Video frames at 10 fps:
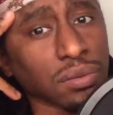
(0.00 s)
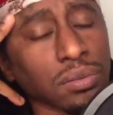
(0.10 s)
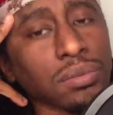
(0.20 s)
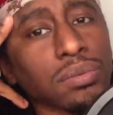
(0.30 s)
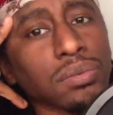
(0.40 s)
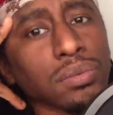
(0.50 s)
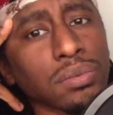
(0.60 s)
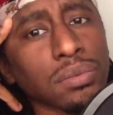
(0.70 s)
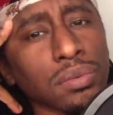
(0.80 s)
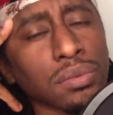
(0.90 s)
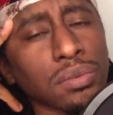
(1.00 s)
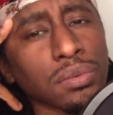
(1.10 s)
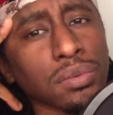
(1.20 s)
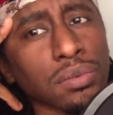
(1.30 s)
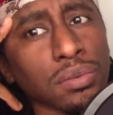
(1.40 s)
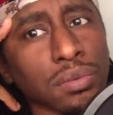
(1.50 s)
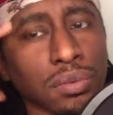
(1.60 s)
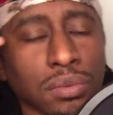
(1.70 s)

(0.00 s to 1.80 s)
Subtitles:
(silence)